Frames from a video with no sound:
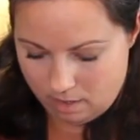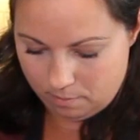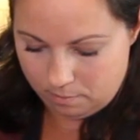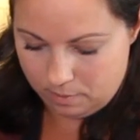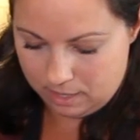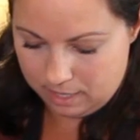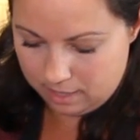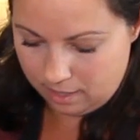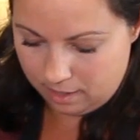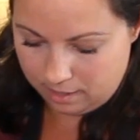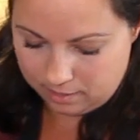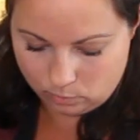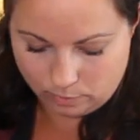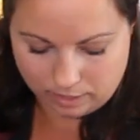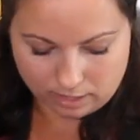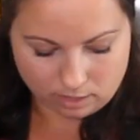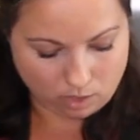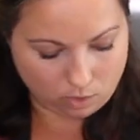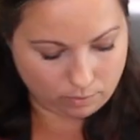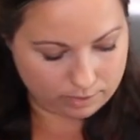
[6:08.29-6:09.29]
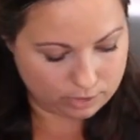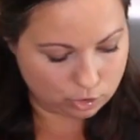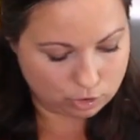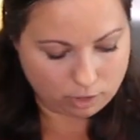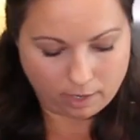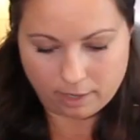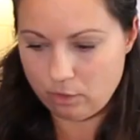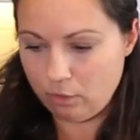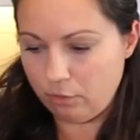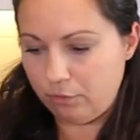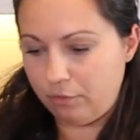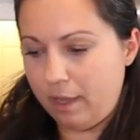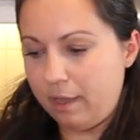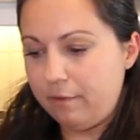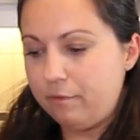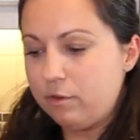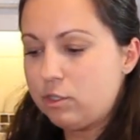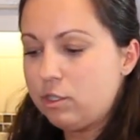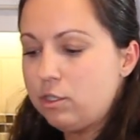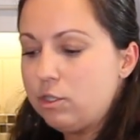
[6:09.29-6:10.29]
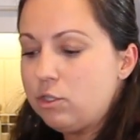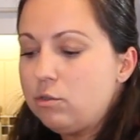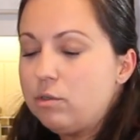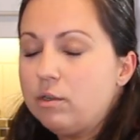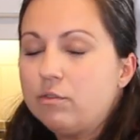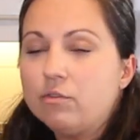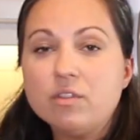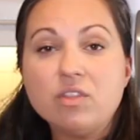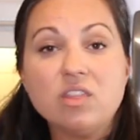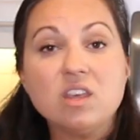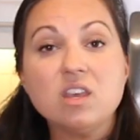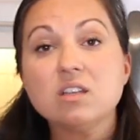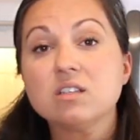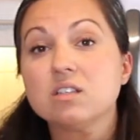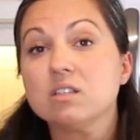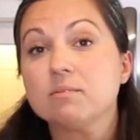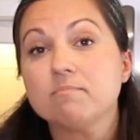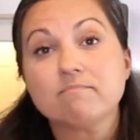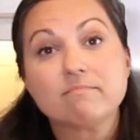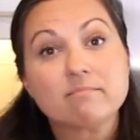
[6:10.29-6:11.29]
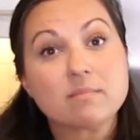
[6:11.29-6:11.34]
because we can always try new flavors and do different things.